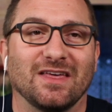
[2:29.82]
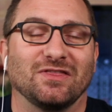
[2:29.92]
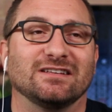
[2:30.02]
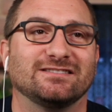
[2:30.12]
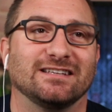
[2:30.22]

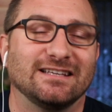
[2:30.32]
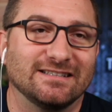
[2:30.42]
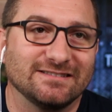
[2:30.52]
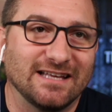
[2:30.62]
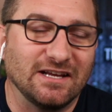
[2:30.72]
that this
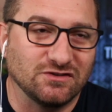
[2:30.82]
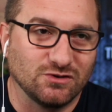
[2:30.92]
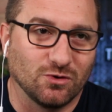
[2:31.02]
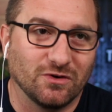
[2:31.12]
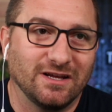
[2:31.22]
is a
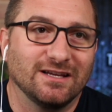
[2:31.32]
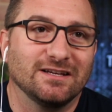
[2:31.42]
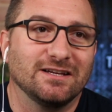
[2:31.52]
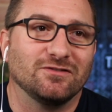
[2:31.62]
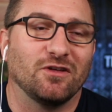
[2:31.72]

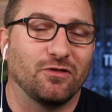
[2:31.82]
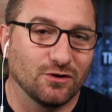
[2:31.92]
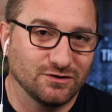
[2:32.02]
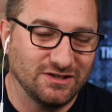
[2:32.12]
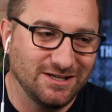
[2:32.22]
story the
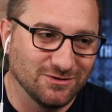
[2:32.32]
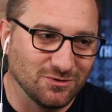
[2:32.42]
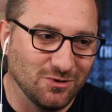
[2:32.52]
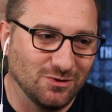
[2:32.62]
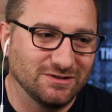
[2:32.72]

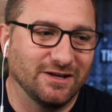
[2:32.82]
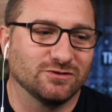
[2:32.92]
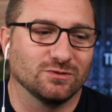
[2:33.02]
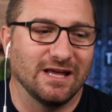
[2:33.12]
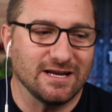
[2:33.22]
thirteen-year-old
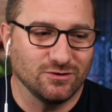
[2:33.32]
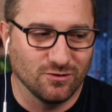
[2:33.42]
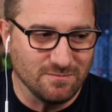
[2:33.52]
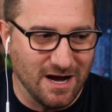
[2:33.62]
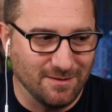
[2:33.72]
is relaying
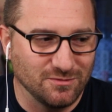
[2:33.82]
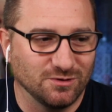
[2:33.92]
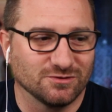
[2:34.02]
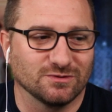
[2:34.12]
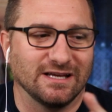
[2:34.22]
to her mom,
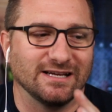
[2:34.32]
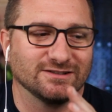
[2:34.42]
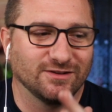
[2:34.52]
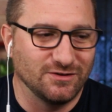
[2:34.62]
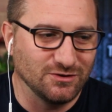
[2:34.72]
who is
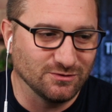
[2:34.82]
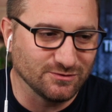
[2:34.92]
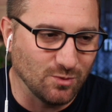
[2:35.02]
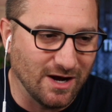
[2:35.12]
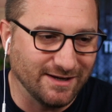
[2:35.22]
relaying to the
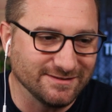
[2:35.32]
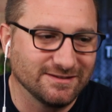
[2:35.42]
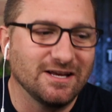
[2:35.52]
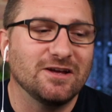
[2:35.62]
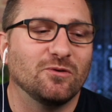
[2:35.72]
news,
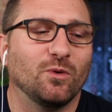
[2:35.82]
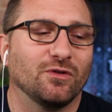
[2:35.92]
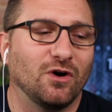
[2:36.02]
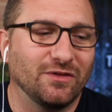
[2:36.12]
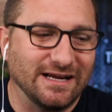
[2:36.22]
was.
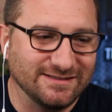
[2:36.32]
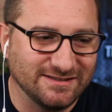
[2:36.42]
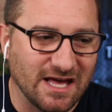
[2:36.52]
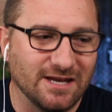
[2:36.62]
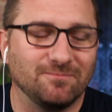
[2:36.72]
With all that
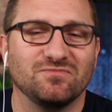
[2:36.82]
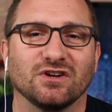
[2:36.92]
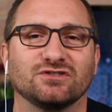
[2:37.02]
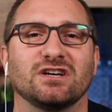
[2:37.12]
said, there